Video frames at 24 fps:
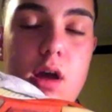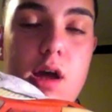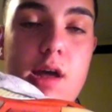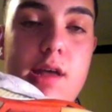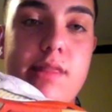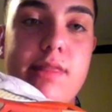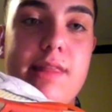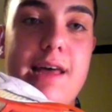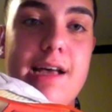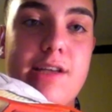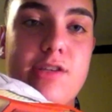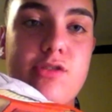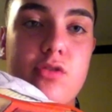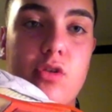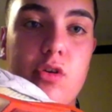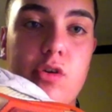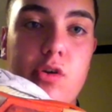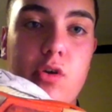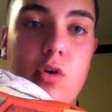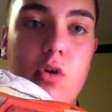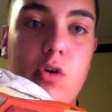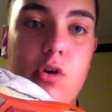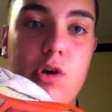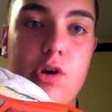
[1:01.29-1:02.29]
in that
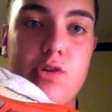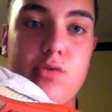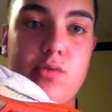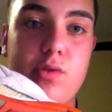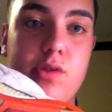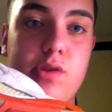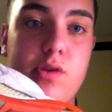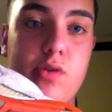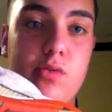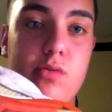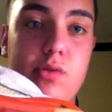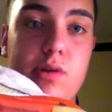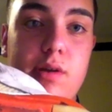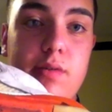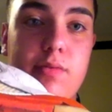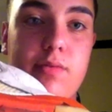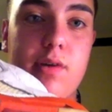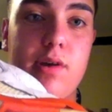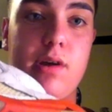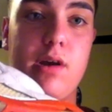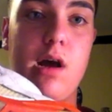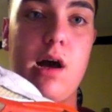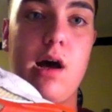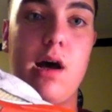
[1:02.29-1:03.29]
solar orange with two
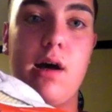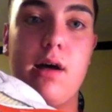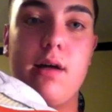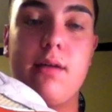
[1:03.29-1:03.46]
different